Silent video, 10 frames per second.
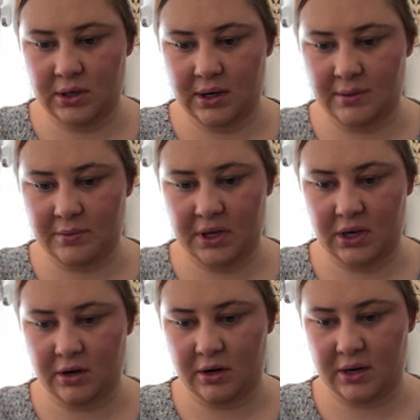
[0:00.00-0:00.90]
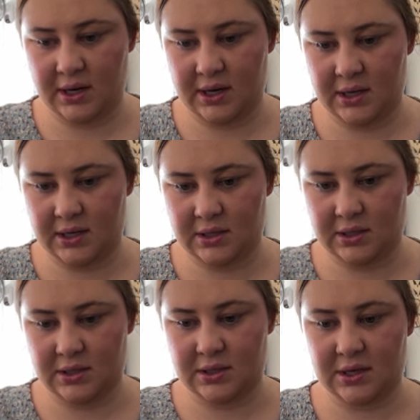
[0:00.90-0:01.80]
come here
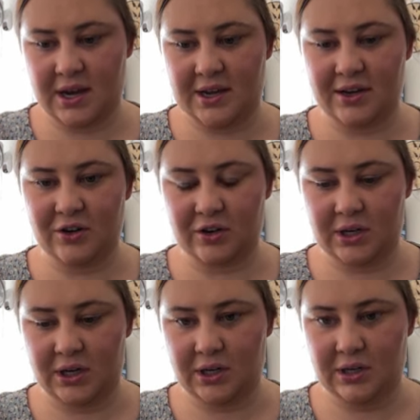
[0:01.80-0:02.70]
and I agree.